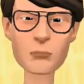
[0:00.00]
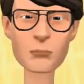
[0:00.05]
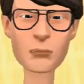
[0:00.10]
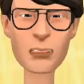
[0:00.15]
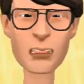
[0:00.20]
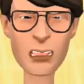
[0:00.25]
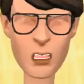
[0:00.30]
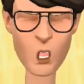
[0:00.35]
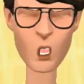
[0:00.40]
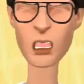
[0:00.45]

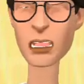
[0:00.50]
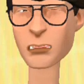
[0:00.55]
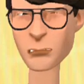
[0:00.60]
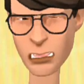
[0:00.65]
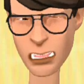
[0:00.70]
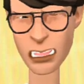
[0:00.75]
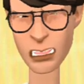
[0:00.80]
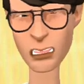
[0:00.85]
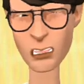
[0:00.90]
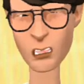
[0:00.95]
And long
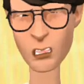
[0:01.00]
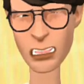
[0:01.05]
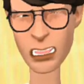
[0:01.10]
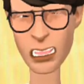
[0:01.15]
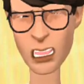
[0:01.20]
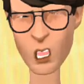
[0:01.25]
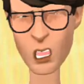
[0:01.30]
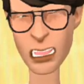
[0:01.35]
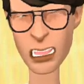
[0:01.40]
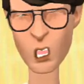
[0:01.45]
and behold,
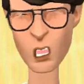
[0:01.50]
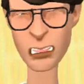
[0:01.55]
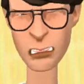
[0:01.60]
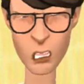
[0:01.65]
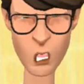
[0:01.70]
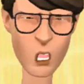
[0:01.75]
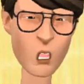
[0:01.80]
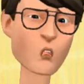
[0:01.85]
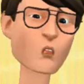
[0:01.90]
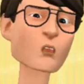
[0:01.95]

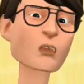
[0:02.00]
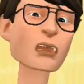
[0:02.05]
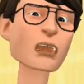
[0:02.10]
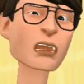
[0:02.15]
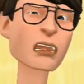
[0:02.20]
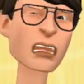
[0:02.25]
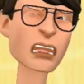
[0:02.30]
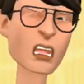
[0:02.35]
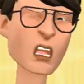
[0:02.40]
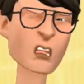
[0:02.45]
Dexuion Wolf
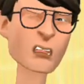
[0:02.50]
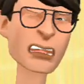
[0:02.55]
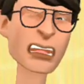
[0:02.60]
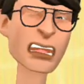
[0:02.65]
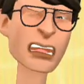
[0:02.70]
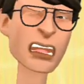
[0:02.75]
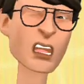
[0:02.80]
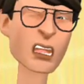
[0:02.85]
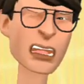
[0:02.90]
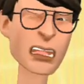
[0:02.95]
sends a
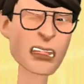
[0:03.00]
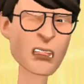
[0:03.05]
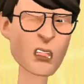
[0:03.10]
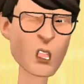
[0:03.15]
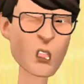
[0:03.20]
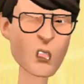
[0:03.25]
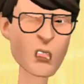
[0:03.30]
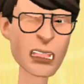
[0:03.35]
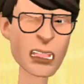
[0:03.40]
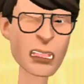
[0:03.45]
comment in one
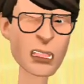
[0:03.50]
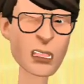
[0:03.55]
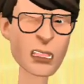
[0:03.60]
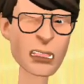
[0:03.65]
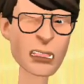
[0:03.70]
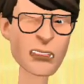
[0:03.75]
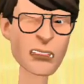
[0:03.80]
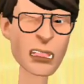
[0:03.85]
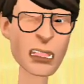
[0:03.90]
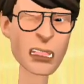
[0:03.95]
of
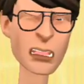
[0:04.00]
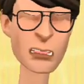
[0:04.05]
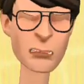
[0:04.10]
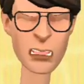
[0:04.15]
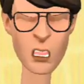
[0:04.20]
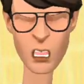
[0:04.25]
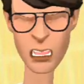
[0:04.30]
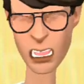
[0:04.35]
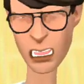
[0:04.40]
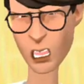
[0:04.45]
Officer Def's
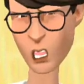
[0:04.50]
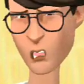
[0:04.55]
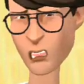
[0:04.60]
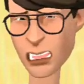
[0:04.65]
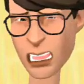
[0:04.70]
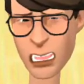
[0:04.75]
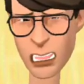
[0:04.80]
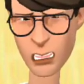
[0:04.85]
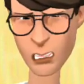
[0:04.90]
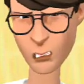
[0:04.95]
community
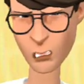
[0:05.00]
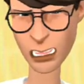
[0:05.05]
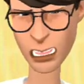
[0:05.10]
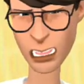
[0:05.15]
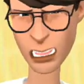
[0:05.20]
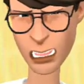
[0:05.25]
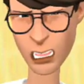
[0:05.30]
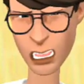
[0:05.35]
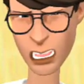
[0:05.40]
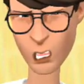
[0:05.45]
or video
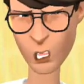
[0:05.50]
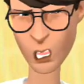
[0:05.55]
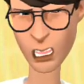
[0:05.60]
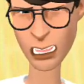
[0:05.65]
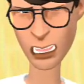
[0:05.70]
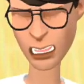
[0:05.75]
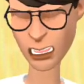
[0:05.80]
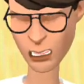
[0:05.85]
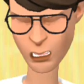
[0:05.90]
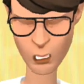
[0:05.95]
saying he was
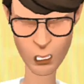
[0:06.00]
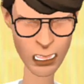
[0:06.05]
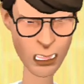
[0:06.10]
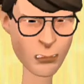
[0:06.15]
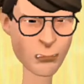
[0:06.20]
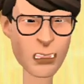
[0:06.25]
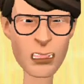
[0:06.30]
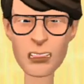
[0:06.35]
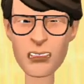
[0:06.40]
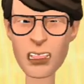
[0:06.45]
gonna show
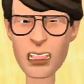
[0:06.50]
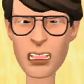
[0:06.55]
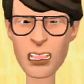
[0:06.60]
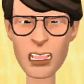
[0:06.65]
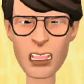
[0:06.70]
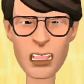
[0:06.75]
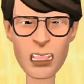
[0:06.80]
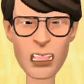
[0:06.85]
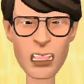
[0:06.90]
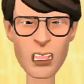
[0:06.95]
his
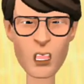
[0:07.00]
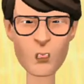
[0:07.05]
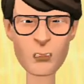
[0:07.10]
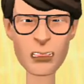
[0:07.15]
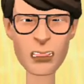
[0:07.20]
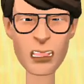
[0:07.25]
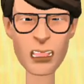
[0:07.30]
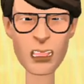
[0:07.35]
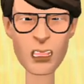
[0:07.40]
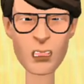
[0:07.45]
private area
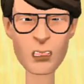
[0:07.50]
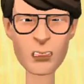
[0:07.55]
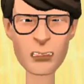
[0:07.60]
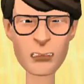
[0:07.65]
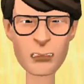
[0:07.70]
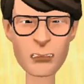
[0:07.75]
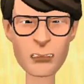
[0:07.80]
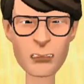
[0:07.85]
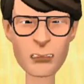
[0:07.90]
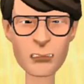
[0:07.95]
to
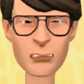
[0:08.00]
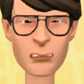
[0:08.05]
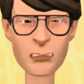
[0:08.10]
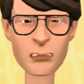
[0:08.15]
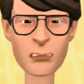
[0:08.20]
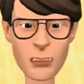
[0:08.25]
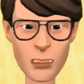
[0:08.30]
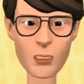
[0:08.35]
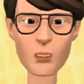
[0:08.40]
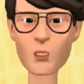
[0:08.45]
minors.
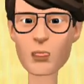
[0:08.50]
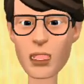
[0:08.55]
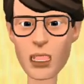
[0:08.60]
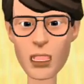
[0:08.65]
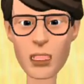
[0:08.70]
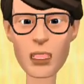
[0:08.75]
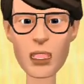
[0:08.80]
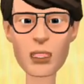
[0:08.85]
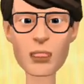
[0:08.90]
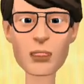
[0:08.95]
The
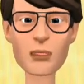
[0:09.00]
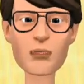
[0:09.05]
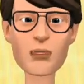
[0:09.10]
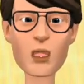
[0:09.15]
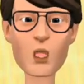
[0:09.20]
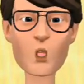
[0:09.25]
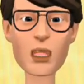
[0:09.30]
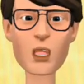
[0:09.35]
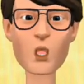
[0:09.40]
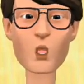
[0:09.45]
only thing that I
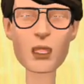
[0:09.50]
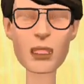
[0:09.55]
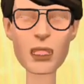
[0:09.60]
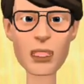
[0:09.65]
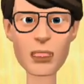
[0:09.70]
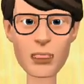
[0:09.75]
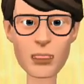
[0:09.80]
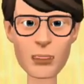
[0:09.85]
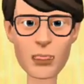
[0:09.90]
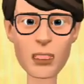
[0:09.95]
found out
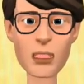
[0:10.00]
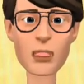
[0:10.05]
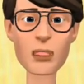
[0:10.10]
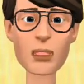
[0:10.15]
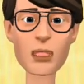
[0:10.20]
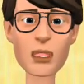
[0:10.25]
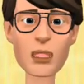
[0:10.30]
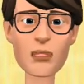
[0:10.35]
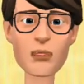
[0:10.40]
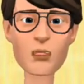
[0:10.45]
is that he
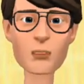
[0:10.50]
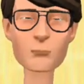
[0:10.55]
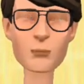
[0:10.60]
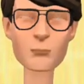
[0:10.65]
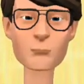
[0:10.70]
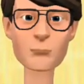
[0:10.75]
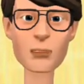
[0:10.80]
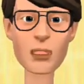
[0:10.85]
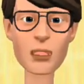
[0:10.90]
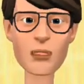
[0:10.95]
is a
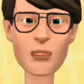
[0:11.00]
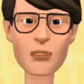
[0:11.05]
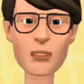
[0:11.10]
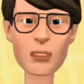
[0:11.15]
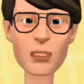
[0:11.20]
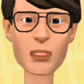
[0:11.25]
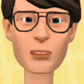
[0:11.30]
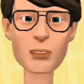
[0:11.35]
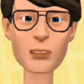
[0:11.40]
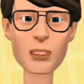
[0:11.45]
confirmed
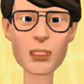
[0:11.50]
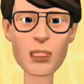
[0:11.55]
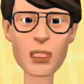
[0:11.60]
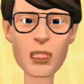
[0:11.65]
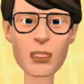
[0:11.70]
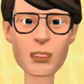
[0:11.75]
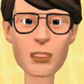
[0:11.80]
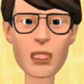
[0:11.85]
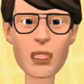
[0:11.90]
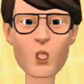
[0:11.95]
pedophile and
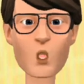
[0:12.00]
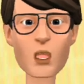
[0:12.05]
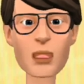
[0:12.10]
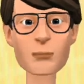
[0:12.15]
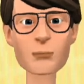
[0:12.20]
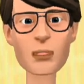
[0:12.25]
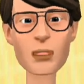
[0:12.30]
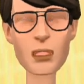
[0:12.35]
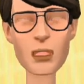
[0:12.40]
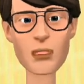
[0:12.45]
is lying to
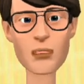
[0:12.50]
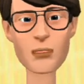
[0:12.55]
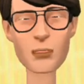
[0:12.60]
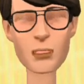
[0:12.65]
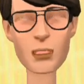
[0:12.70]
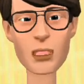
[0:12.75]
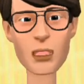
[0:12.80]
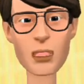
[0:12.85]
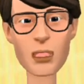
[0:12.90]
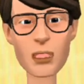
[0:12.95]
himself
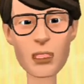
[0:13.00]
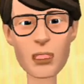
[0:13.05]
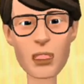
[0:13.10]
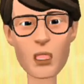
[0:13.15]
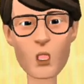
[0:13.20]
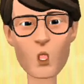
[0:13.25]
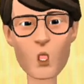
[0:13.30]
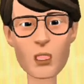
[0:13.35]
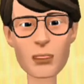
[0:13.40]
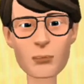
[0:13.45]
saying
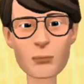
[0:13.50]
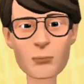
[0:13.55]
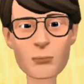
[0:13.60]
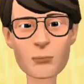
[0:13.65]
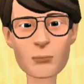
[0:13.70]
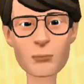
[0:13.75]
he's not.